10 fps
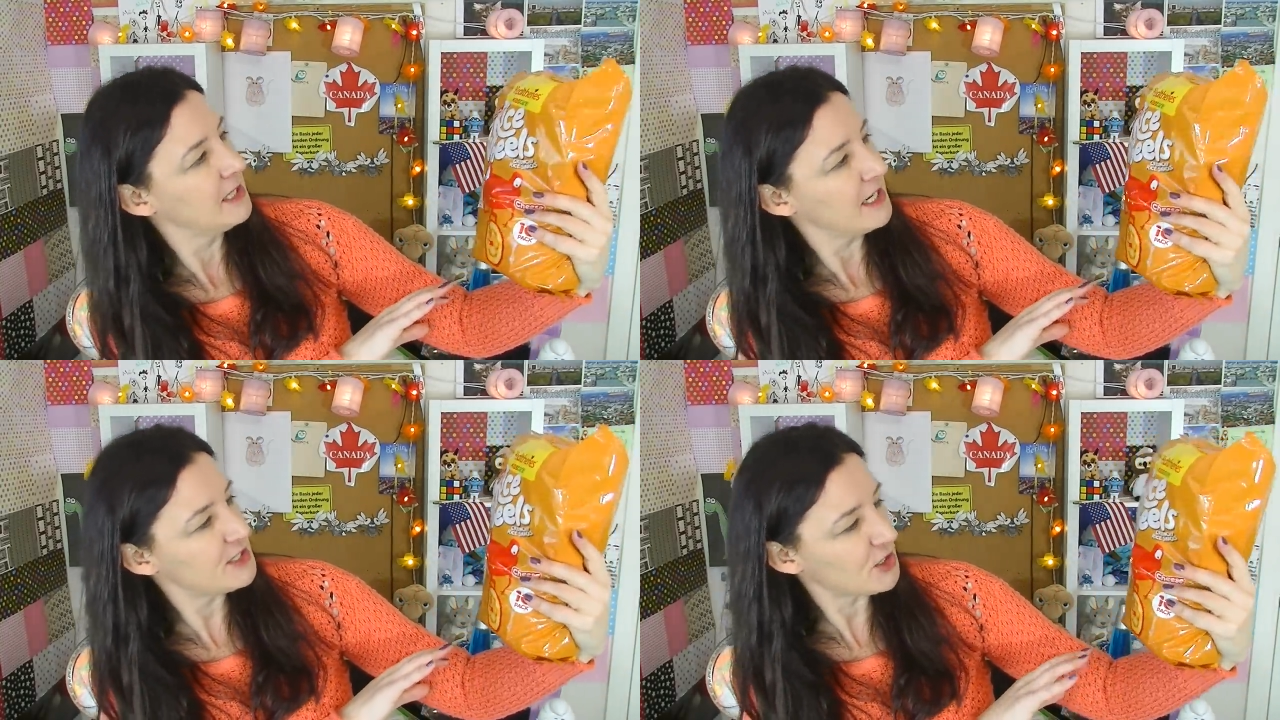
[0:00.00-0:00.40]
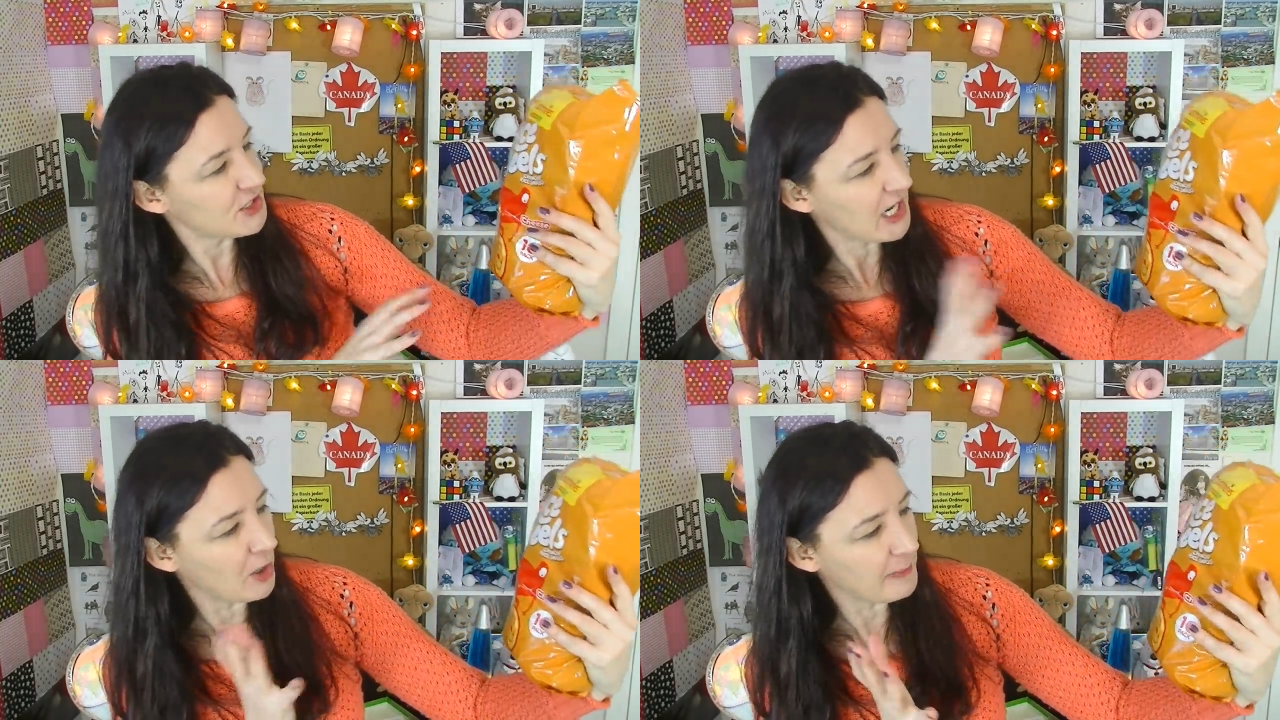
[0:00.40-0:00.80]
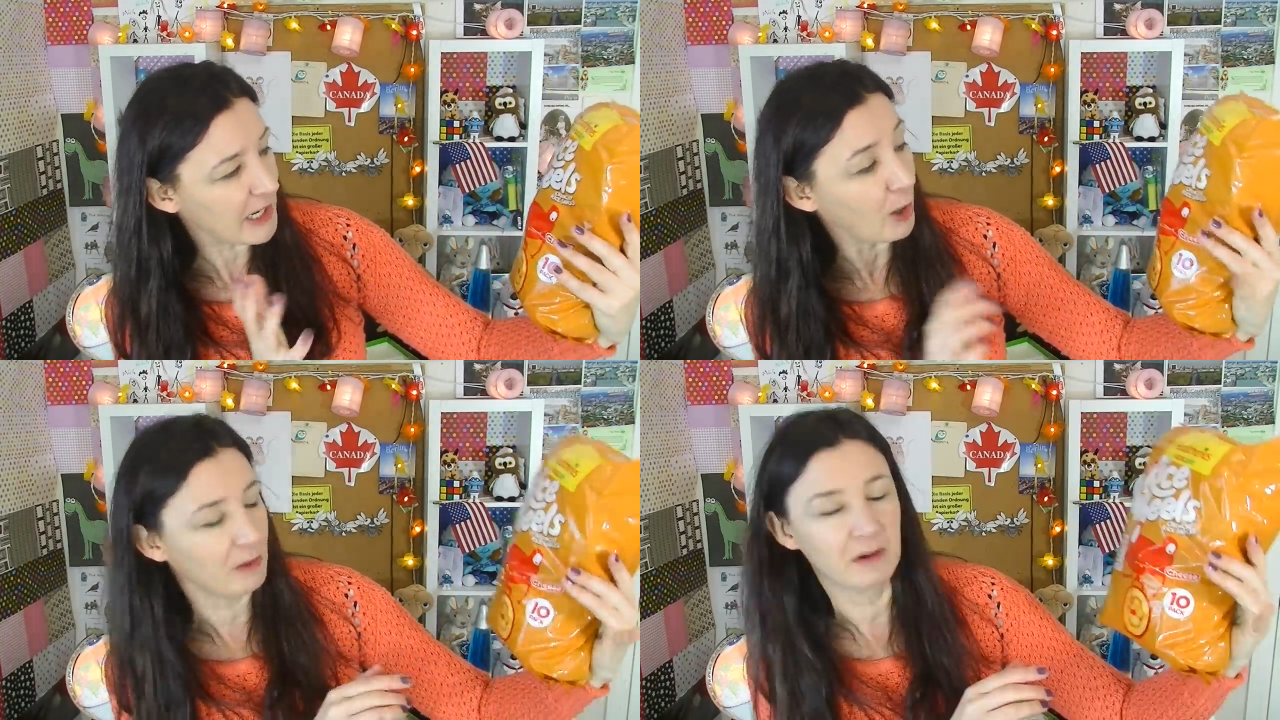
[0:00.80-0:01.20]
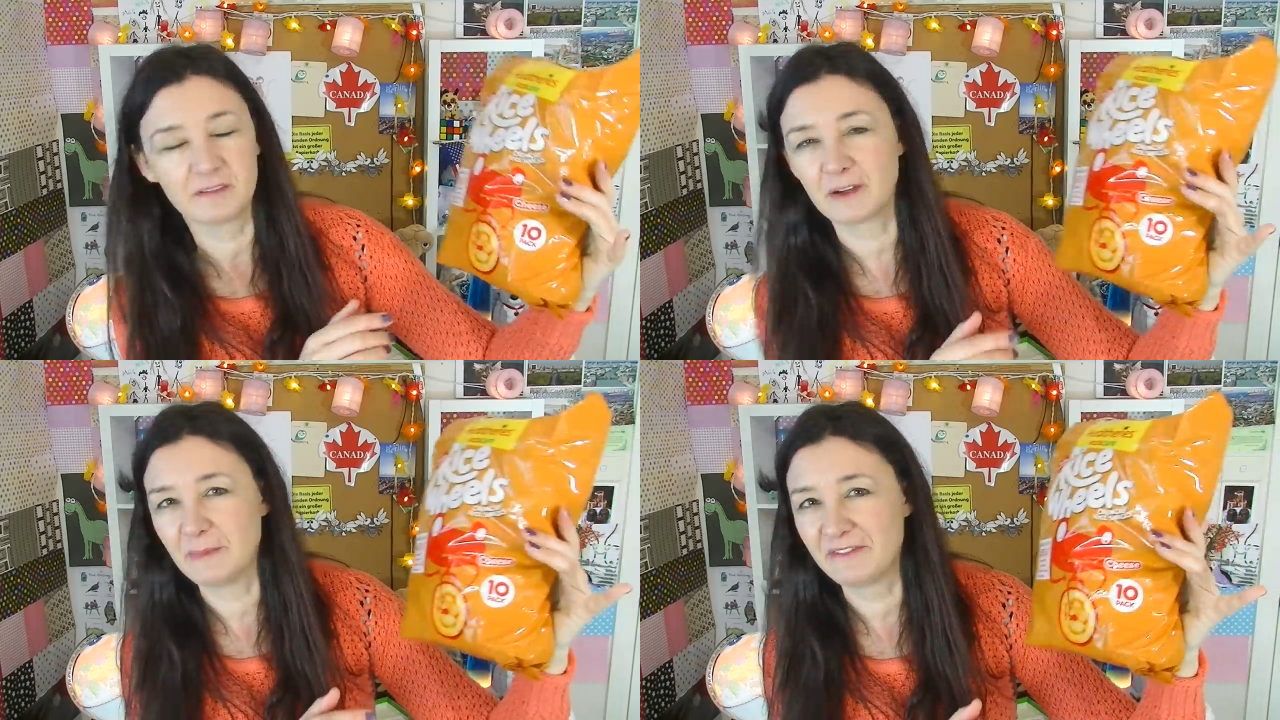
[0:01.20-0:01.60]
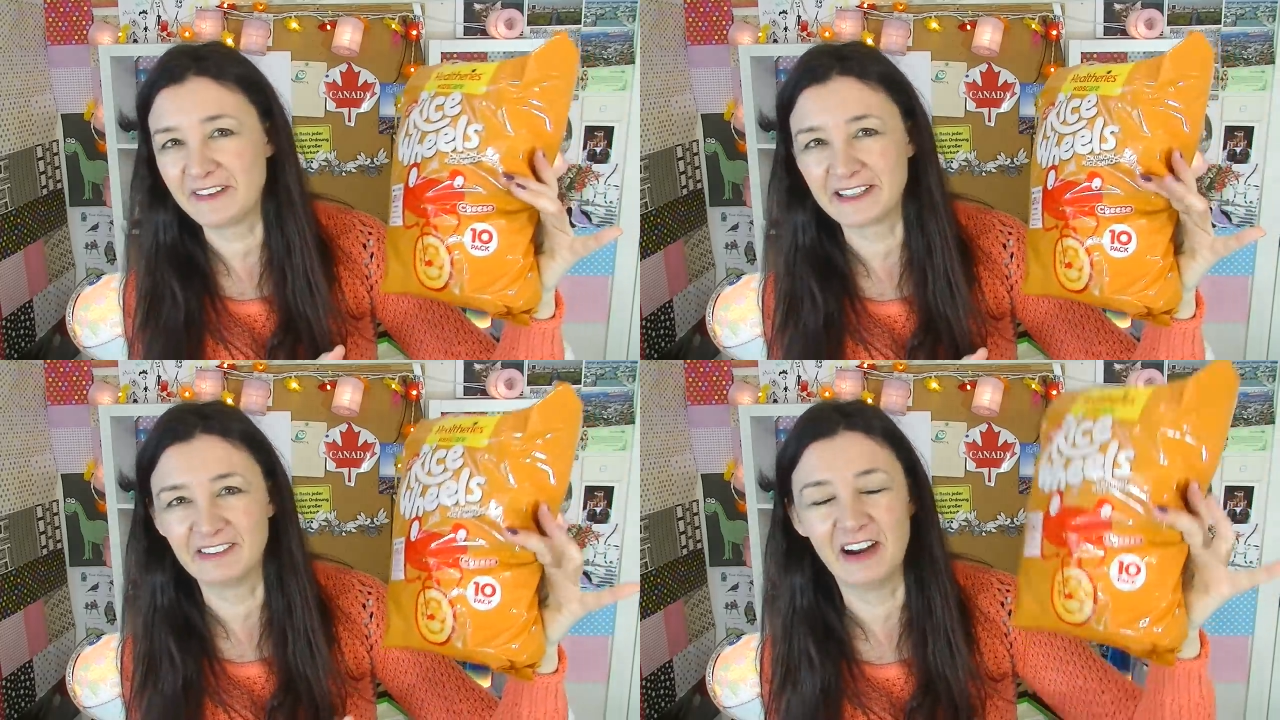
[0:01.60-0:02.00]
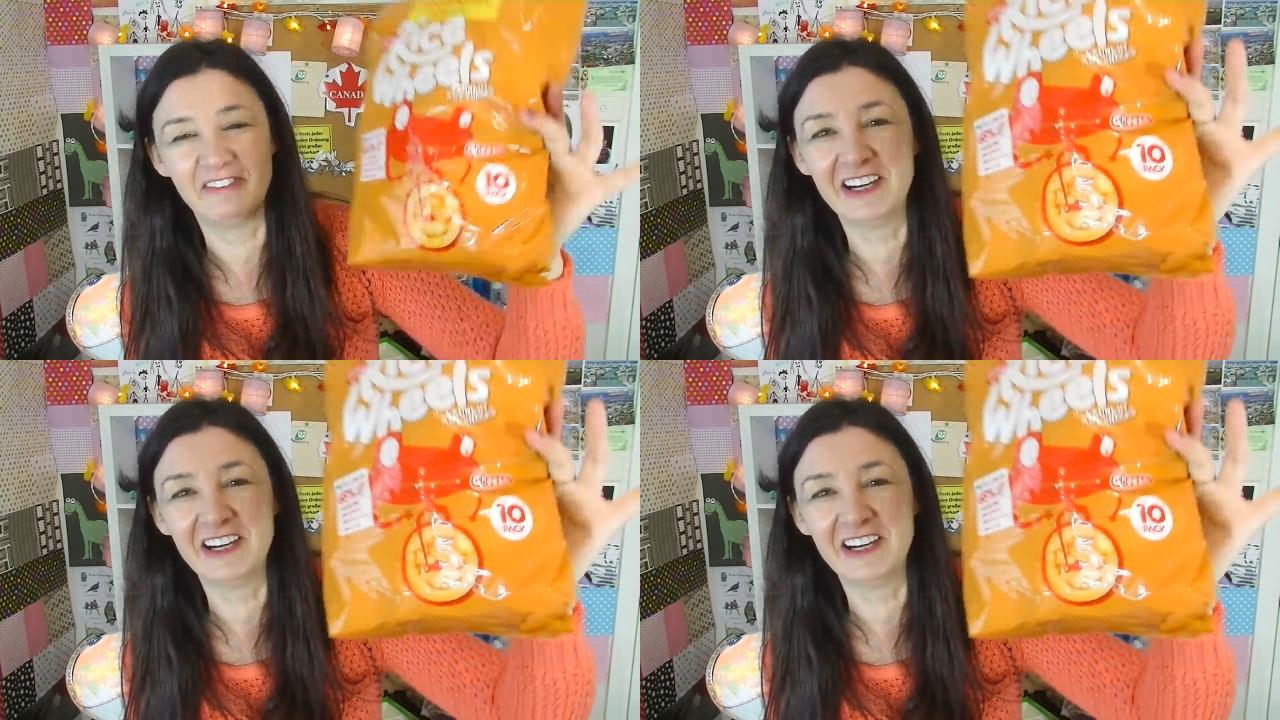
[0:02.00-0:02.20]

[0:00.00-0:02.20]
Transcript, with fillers: It should tell me. Oh, I've got my finger over